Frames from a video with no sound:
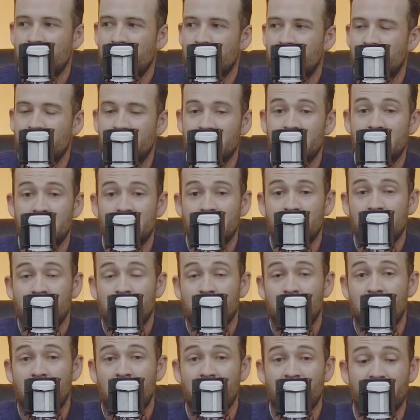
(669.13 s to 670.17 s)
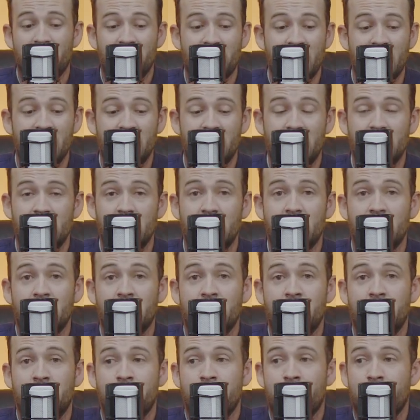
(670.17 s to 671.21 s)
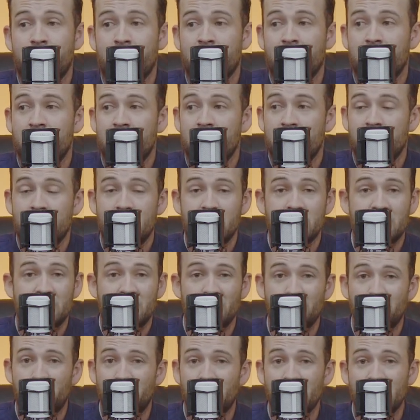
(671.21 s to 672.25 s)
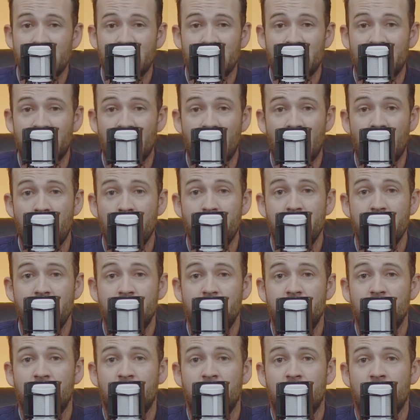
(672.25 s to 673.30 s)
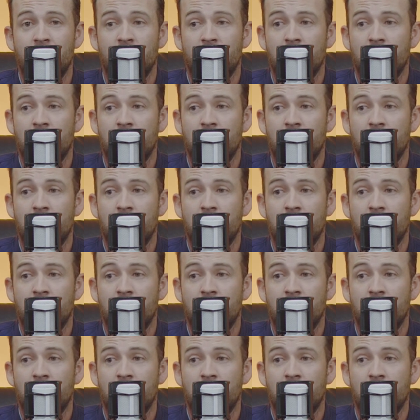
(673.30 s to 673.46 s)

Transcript: when quite frankly, it's complete garbage.